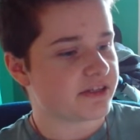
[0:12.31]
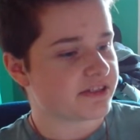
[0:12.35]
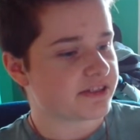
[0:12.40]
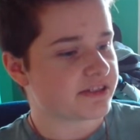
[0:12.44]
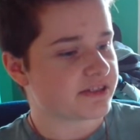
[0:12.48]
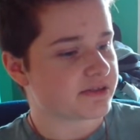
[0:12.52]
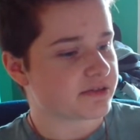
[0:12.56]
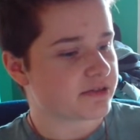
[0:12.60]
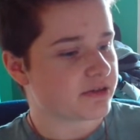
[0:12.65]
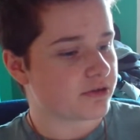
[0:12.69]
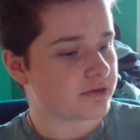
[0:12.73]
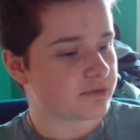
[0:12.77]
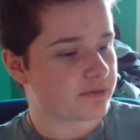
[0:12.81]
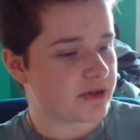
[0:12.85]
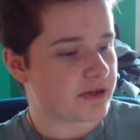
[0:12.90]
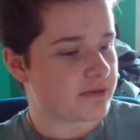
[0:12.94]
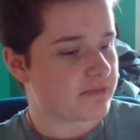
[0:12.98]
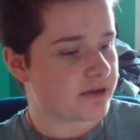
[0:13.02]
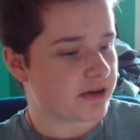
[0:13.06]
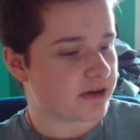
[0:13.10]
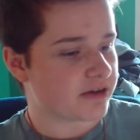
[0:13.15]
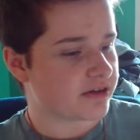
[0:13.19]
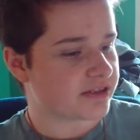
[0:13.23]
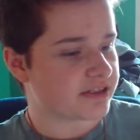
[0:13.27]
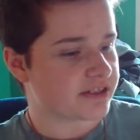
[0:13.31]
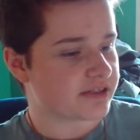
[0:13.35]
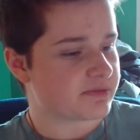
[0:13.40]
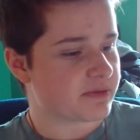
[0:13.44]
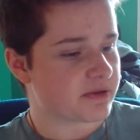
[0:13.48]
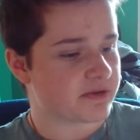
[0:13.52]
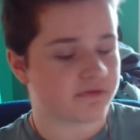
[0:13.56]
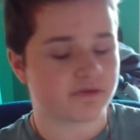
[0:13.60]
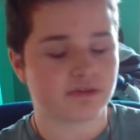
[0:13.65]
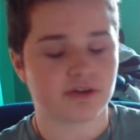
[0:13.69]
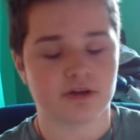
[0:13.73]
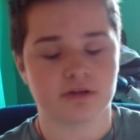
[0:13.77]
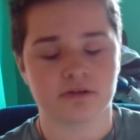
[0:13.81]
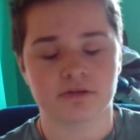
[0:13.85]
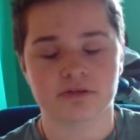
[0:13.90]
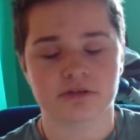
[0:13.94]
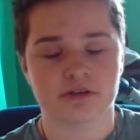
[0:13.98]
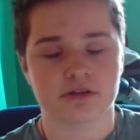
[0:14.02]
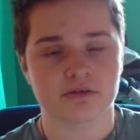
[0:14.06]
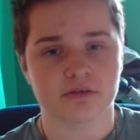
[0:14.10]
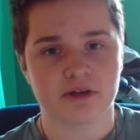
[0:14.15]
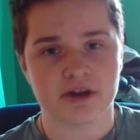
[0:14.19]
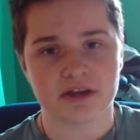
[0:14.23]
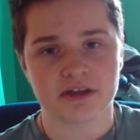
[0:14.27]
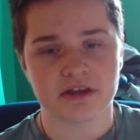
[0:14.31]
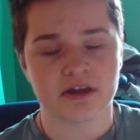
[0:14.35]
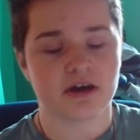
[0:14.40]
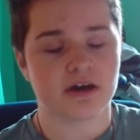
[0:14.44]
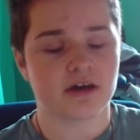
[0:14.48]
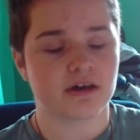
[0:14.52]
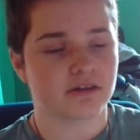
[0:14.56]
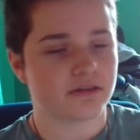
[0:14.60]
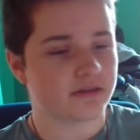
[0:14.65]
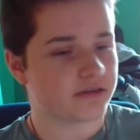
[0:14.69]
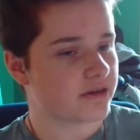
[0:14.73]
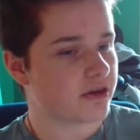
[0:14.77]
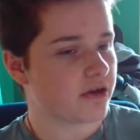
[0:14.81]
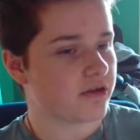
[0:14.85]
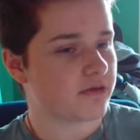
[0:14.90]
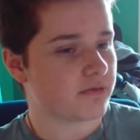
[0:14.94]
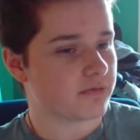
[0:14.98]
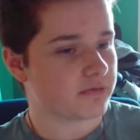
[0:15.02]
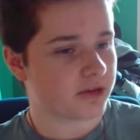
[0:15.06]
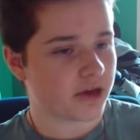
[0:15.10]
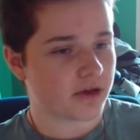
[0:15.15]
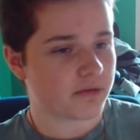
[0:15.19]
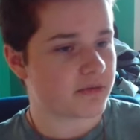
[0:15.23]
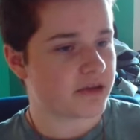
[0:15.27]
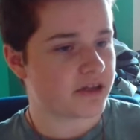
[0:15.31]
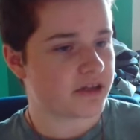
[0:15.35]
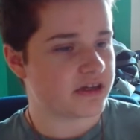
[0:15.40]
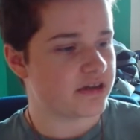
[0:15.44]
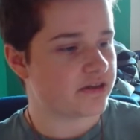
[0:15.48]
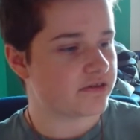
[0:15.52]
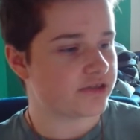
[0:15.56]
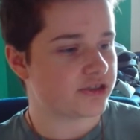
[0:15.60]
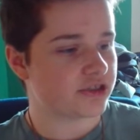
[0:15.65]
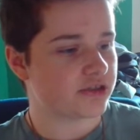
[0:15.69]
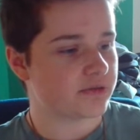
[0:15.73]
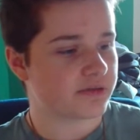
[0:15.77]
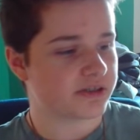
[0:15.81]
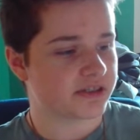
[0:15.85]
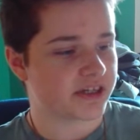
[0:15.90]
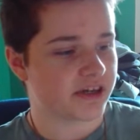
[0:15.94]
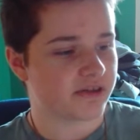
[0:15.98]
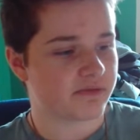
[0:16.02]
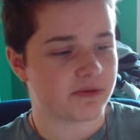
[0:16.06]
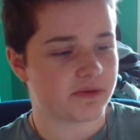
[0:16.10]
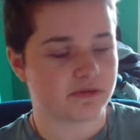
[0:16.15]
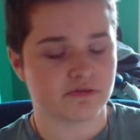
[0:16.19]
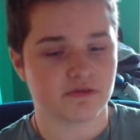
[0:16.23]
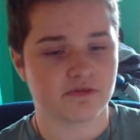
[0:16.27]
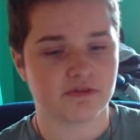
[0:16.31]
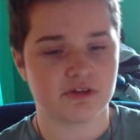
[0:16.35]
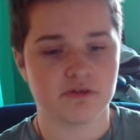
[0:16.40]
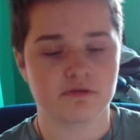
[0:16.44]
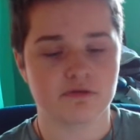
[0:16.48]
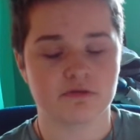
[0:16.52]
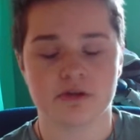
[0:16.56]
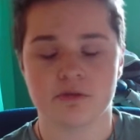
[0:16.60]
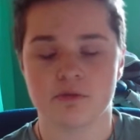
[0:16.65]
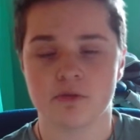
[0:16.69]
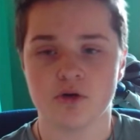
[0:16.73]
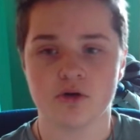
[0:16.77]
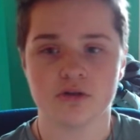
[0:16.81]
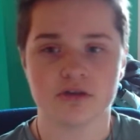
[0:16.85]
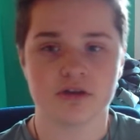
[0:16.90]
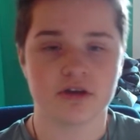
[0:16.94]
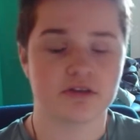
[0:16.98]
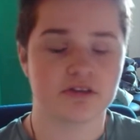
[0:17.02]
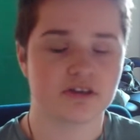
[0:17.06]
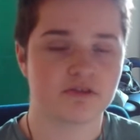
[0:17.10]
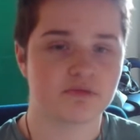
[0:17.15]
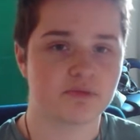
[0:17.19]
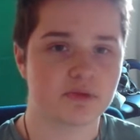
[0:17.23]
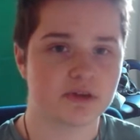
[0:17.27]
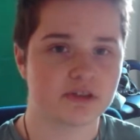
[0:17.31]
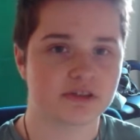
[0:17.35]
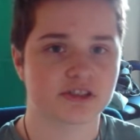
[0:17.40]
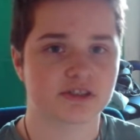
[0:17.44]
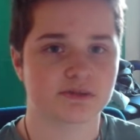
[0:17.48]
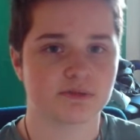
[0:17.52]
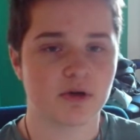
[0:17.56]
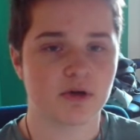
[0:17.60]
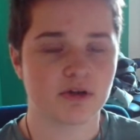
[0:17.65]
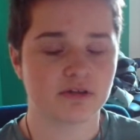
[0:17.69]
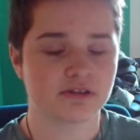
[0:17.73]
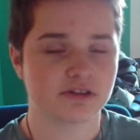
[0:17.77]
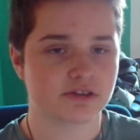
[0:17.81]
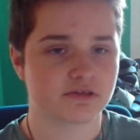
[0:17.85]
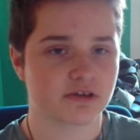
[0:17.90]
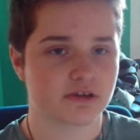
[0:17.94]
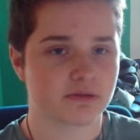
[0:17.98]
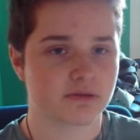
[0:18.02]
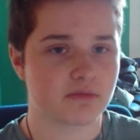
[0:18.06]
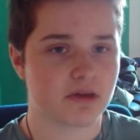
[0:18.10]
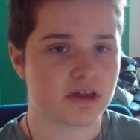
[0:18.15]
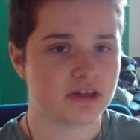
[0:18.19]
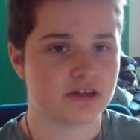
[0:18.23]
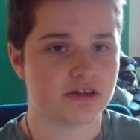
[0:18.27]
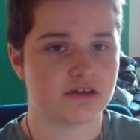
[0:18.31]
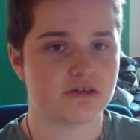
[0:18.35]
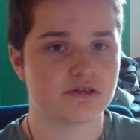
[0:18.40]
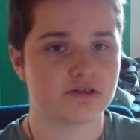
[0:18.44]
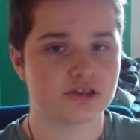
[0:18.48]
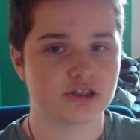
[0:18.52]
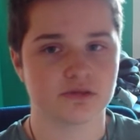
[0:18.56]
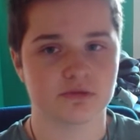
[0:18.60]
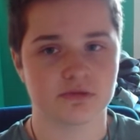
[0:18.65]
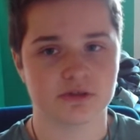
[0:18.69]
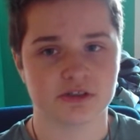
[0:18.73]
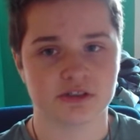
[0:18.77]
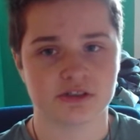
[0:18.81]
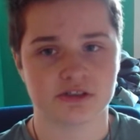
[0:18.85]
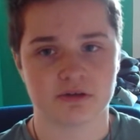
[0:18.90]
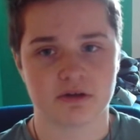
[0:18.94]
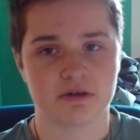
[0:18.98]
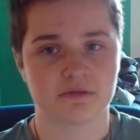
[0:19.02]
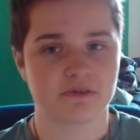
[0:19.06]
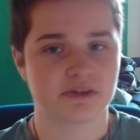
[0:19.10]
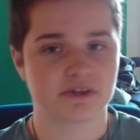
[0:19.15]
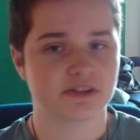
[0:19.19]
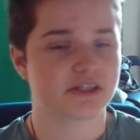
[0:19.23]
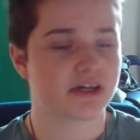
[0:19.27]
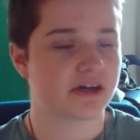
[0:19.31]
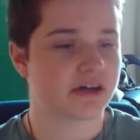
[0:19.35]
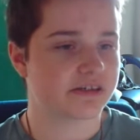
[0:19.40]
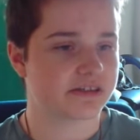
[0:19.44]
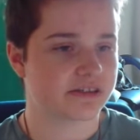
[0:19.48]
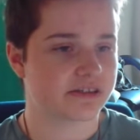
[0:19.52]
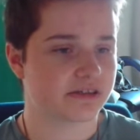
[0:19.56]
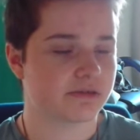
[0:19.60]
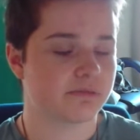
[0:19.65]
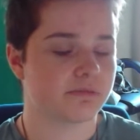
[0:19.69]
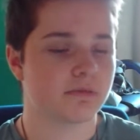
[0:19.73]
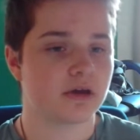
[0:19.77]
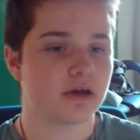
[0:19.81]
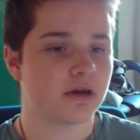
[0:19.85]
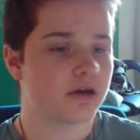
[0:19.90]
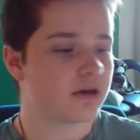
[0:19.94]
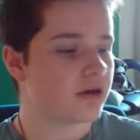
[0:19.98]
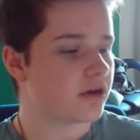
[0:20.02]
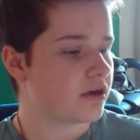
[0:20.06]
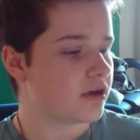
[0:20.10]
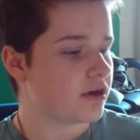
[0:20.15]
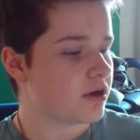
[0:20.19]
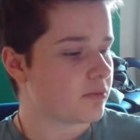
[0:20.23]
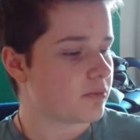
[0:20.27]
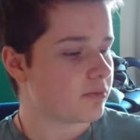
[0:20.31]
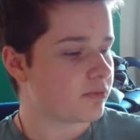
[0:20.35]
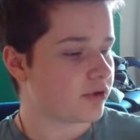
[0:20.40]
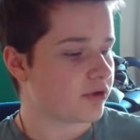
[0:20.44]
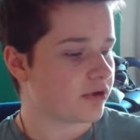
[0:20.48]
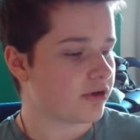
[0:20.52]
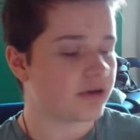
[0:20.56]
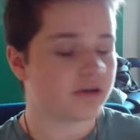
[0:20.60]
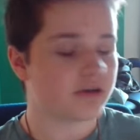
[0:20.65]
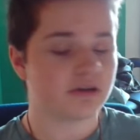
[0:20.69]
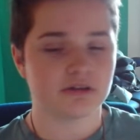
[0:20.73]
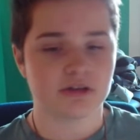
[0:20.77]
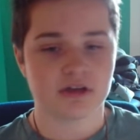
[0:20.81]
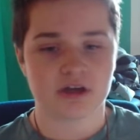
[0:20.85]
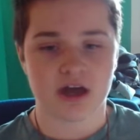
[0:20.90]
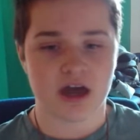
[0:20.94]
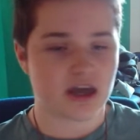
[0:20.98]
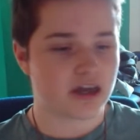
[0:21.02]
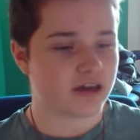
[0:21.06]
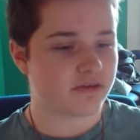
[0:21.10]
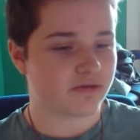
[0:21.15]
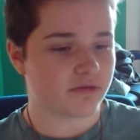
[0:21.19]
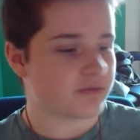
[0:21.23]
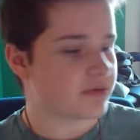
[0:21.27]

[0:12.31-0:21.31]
could be because it's been flown under the radar. Not many YouTubers have been reviewing them, although they've been sponsoring many YouTubers to advertise them. But I haven't been